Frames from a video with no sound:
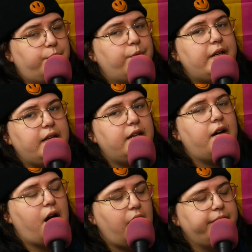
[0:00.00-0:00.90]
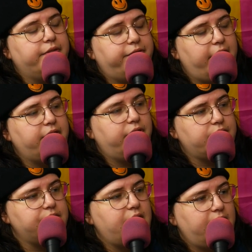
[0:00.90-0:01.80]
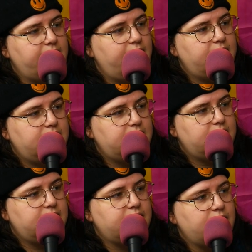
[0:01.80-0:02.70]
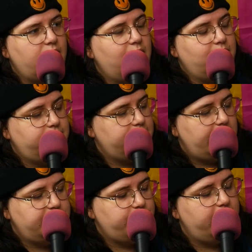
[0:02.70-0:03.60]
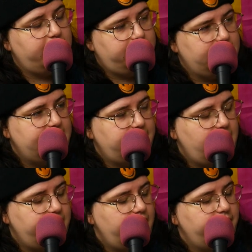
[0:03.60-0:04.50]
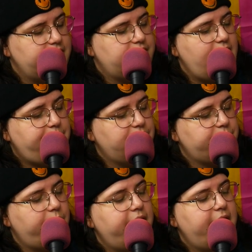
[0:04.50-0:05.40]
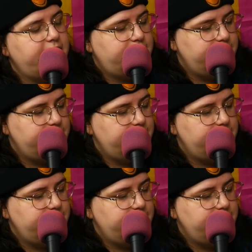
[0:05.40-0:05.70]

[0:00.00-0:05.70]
I'm reading it off of fanfiction.net. So I just want to let y'all know. this right, chapters this one and